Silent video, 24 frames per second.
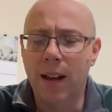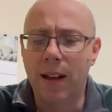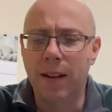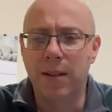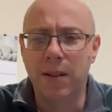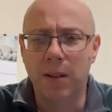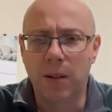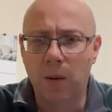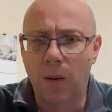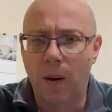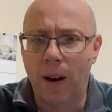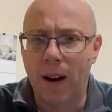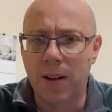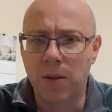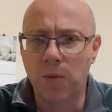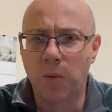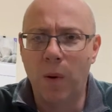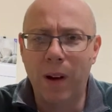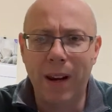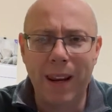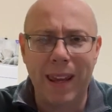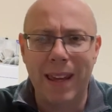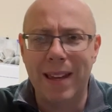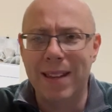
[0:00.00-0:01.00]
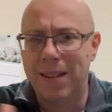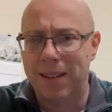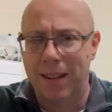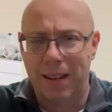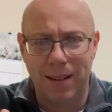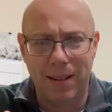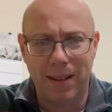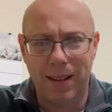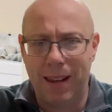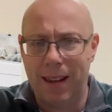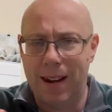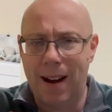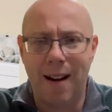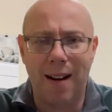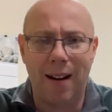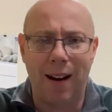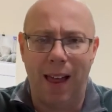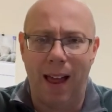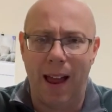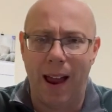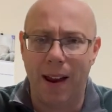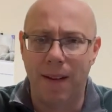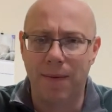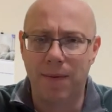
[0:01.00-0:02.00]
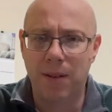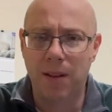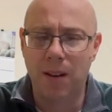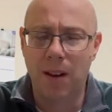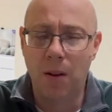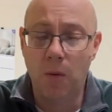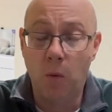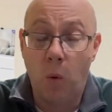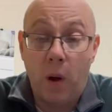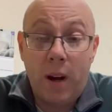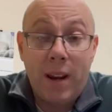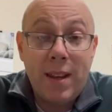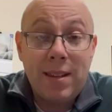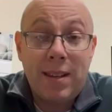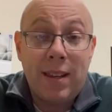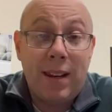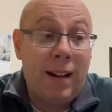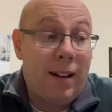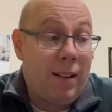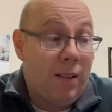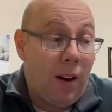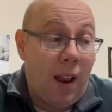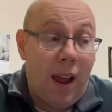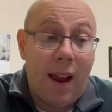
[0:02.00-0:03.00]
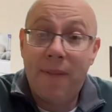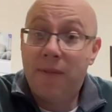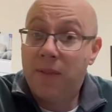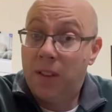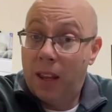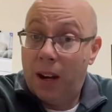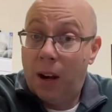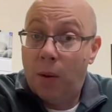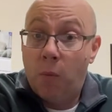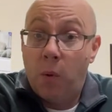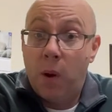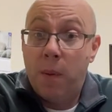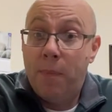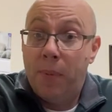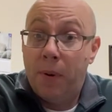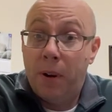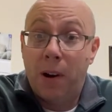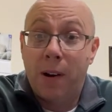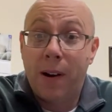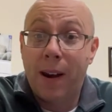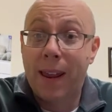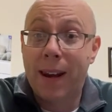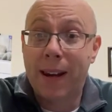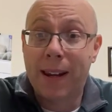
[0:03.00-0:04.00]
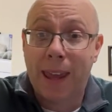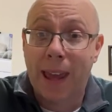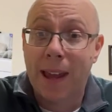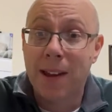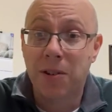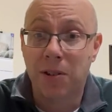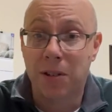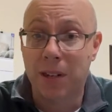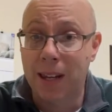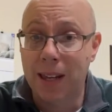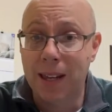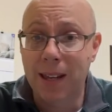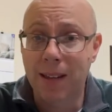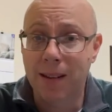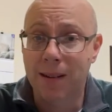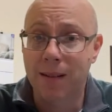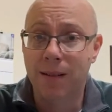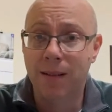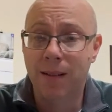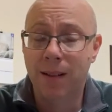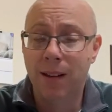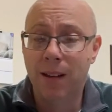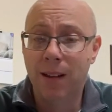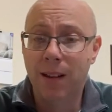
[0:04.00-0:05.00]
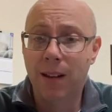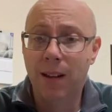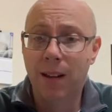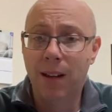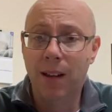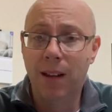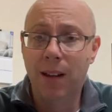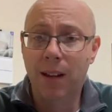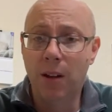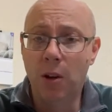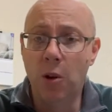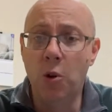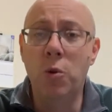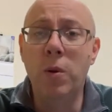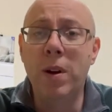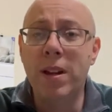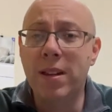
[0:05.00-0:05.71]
to Christ? What is it in our lives? What is it in our life that we put our dedication in? Who